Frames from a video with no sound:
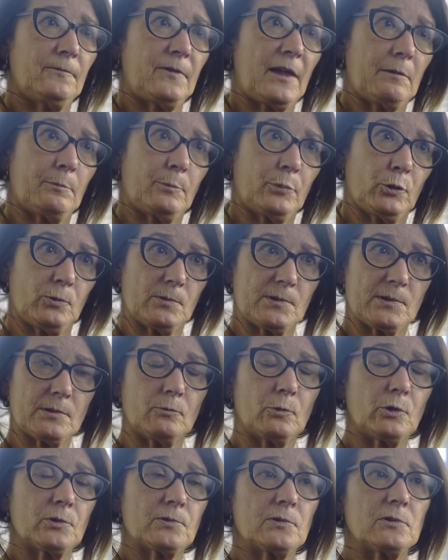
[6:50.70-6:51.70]
if that
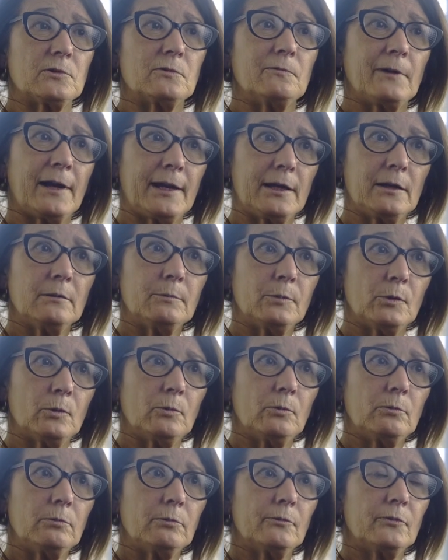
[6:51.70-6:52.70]
person wasn't
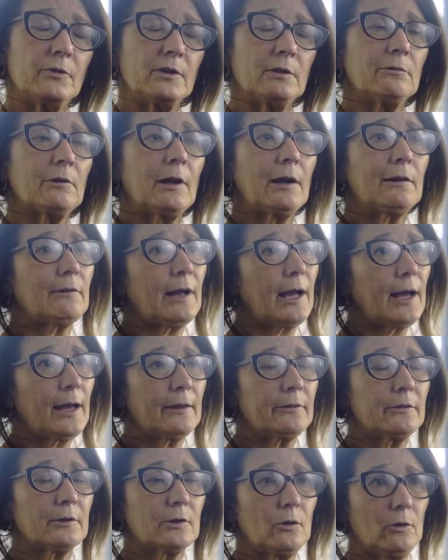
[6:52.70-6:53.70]
available, there
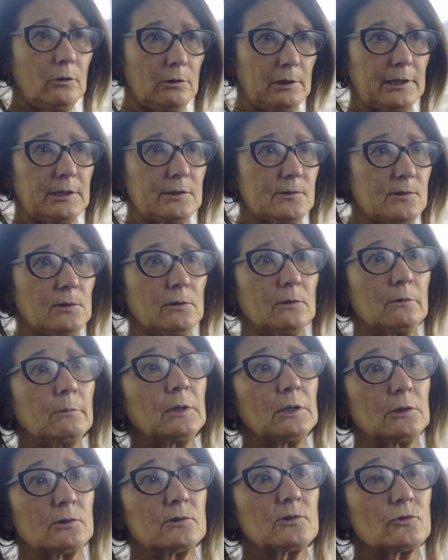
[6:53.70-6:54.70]
are other colleagues
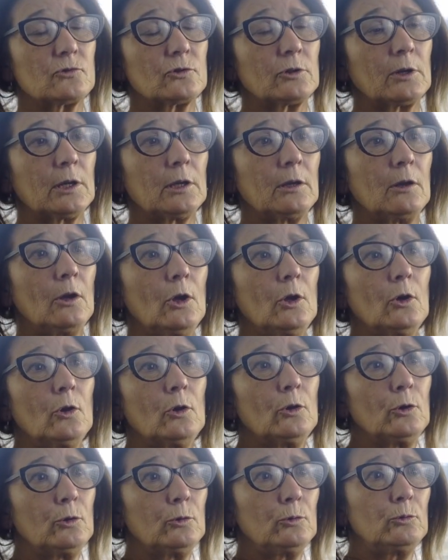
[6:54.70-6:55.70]
in the ministry
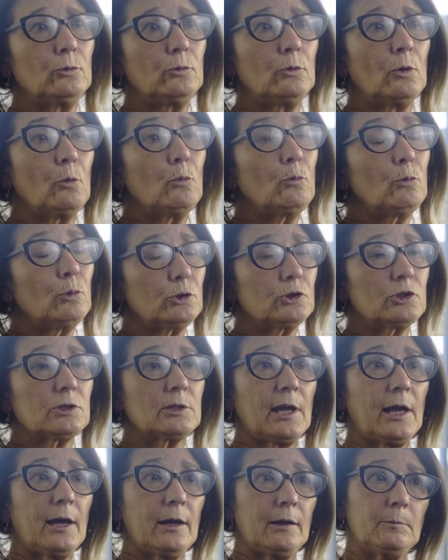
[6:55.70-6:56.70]
who
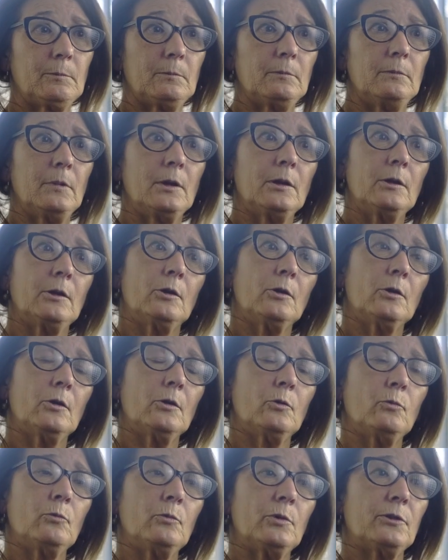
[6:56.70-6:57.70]
would come
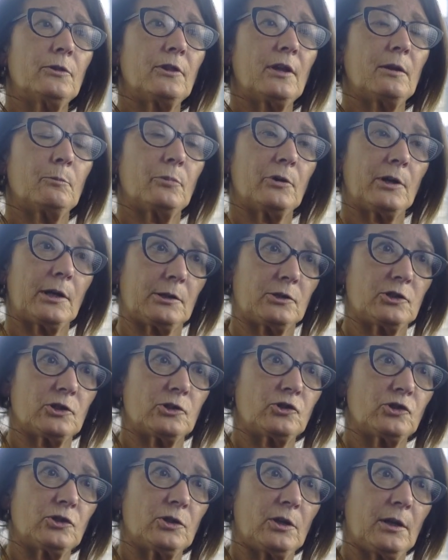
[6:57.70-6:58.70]
with that
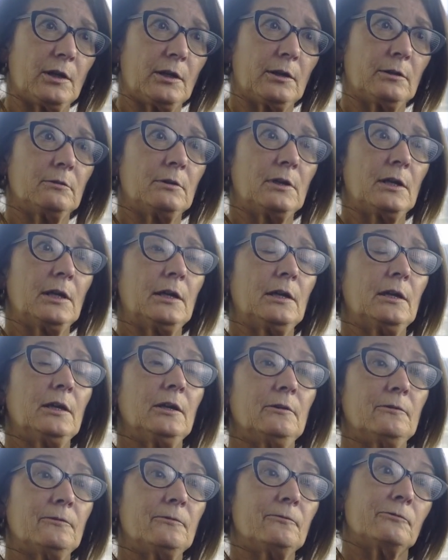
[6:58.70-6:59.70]
practitioner
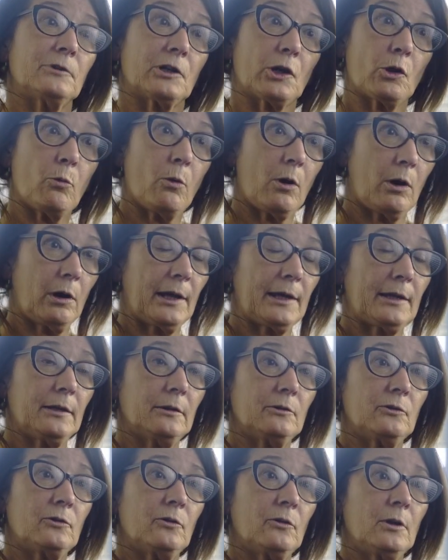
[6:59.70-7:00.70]
if
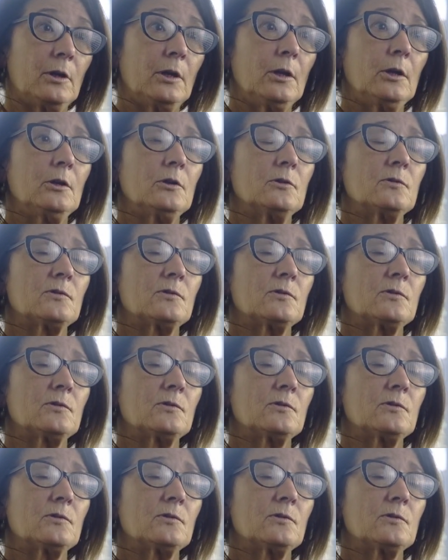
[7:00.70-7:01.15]
required.